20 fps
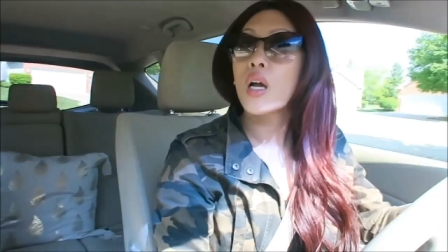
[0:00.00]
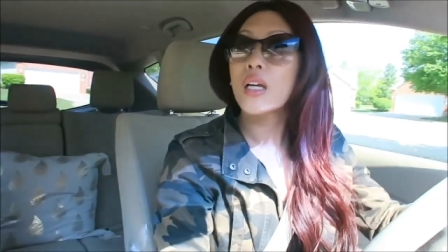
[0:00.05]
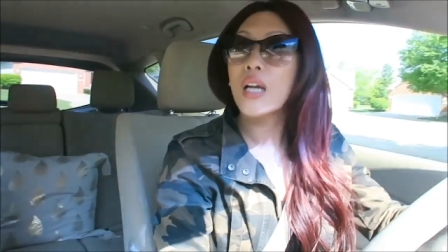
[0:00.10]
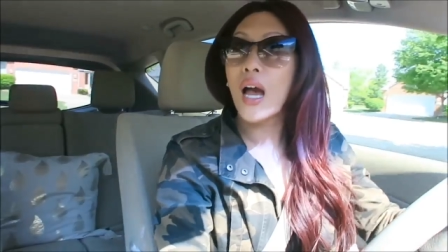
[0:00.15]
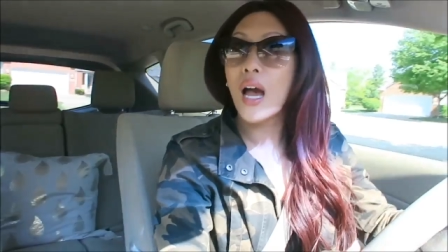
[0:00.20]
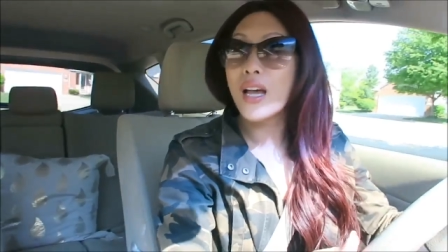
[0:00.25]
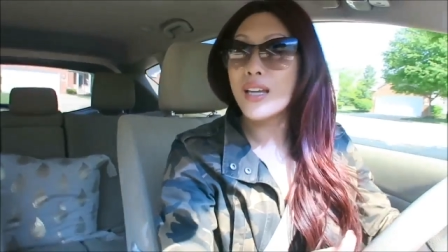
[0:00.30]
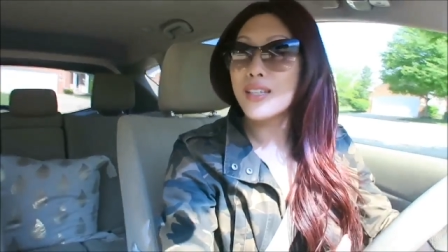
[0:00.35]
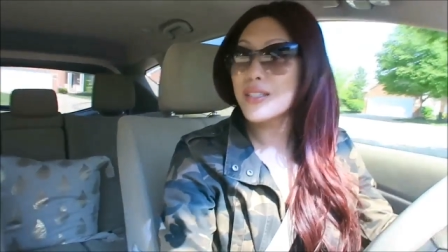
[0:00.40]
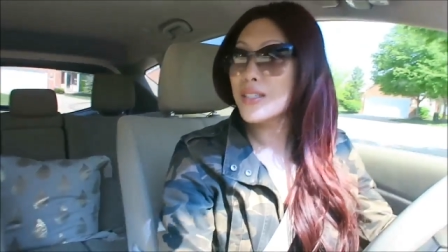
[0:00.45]

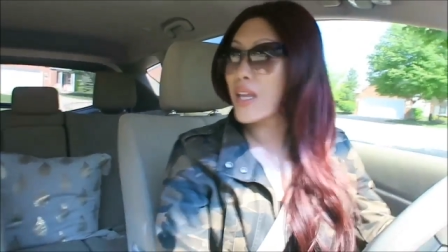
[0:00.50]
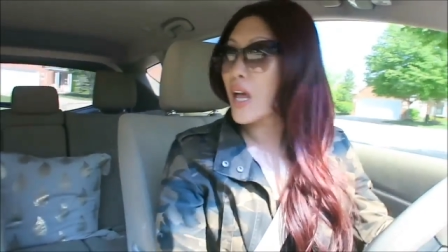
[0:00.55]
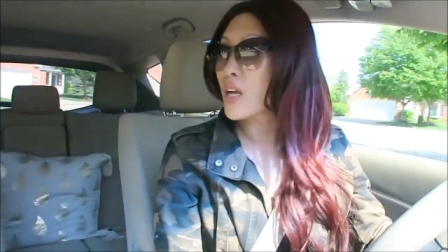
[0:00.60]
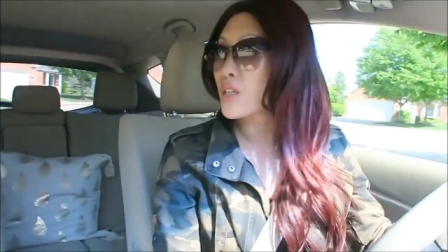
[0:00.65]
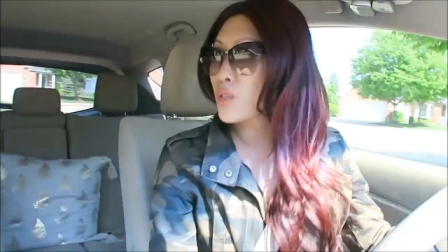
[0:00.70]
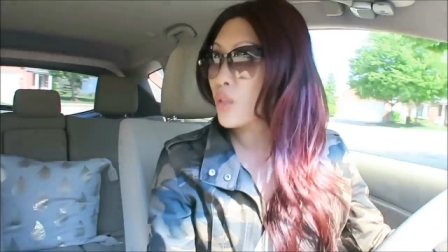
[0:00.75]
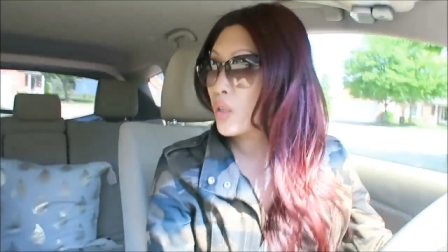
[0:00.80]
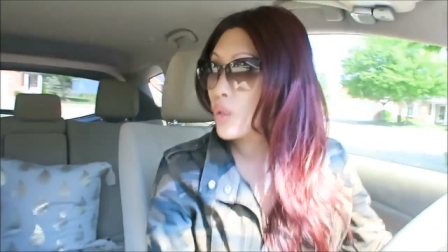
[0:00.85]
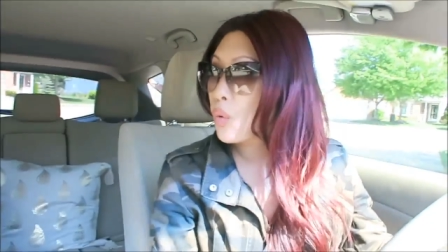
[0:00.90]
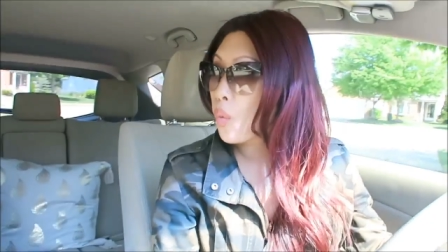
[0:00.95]
Guys, I
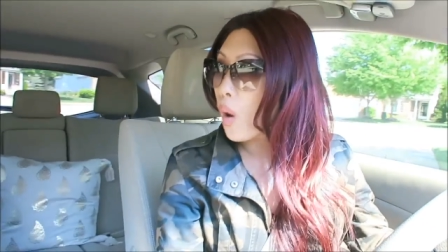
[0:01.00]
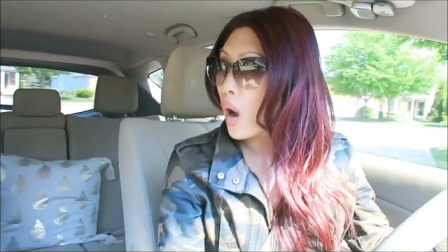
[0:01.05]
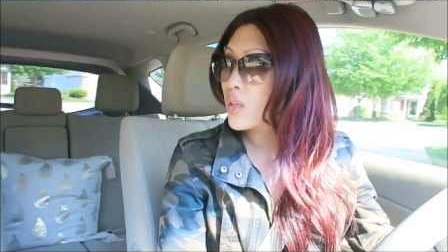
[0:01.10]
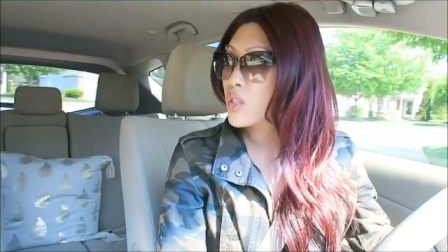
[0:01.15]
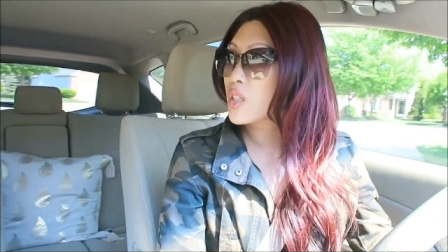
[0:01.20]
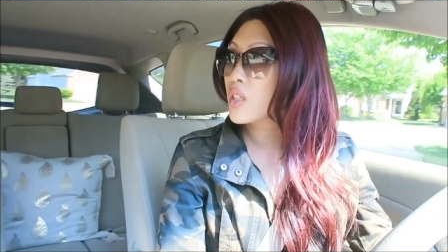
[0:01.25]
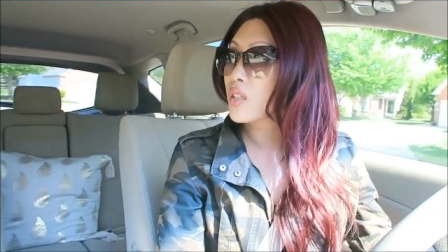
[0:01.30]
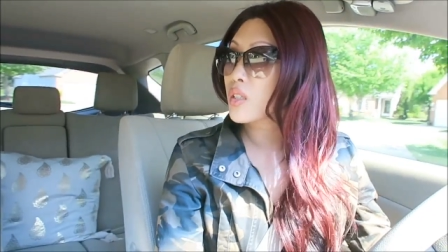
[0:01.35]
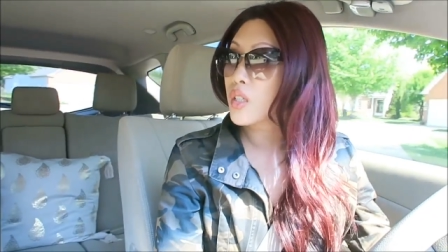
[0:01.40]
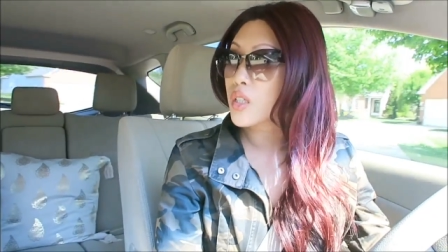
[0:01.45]
started
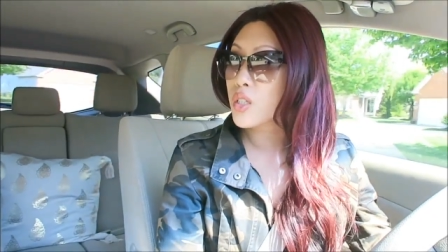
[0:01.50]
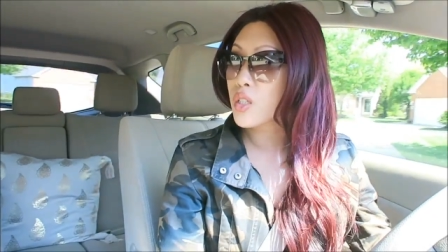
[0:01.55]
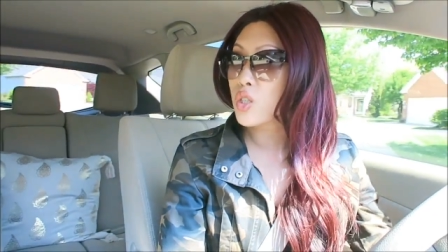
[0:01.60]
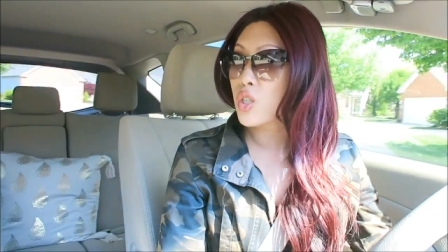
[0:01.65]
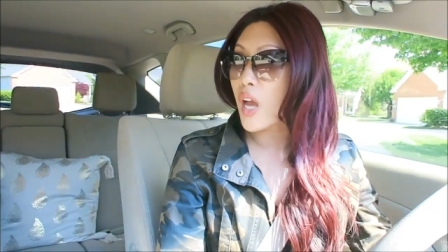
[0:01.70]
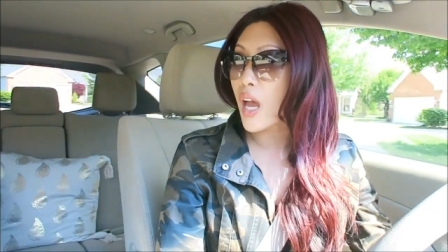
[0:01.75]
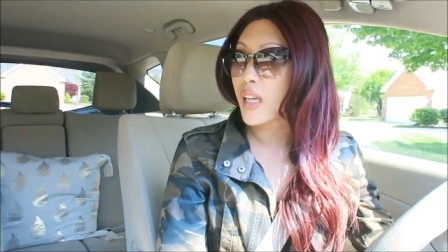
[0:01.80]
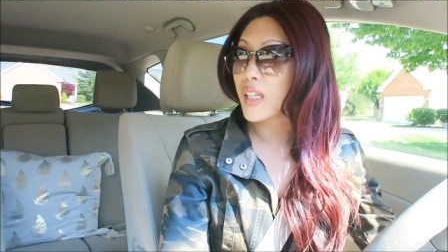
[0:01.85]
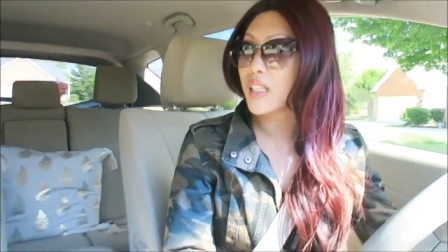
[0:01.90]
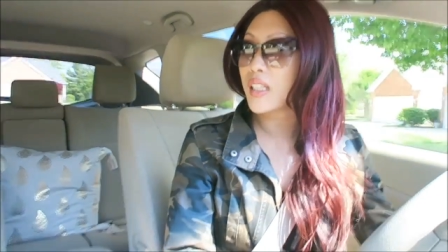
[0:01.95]
watching Nurse
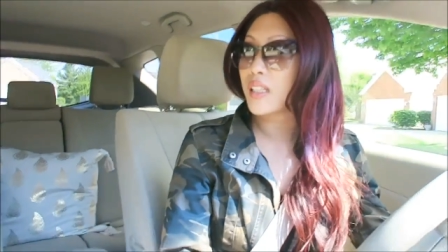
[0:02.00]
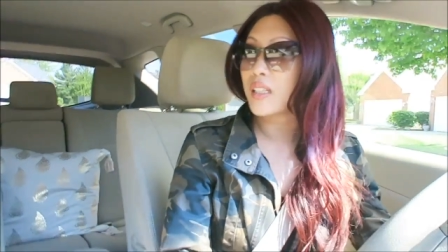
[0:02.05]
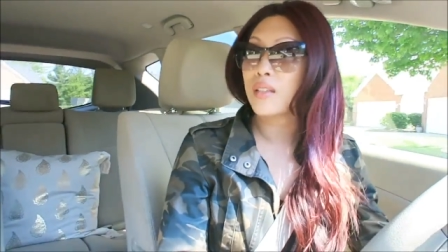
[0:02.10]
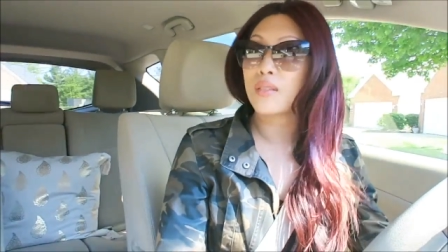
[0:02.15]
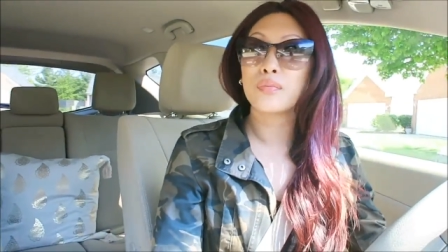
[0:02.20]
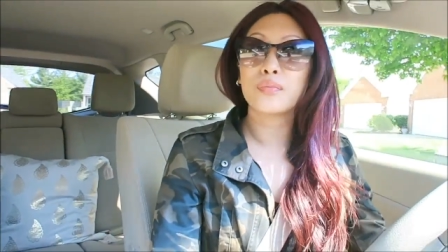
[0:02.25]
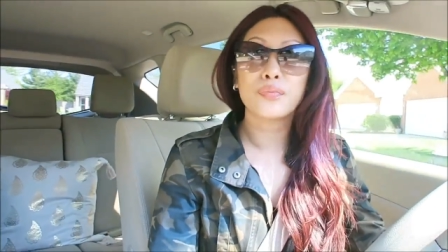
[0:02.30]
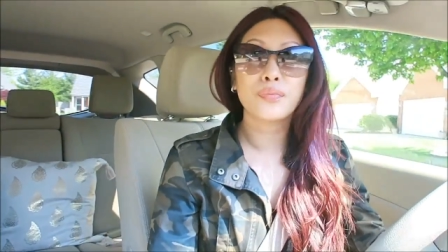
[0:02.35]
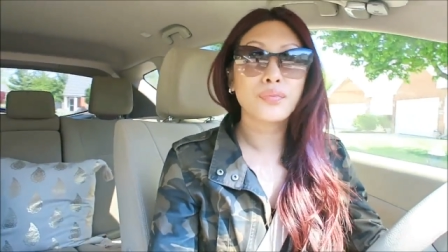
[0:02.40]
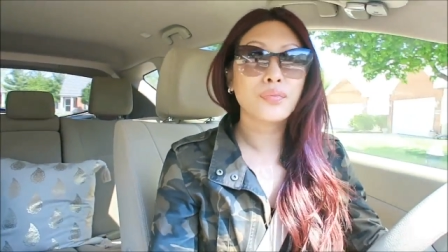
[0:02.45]
Jackie.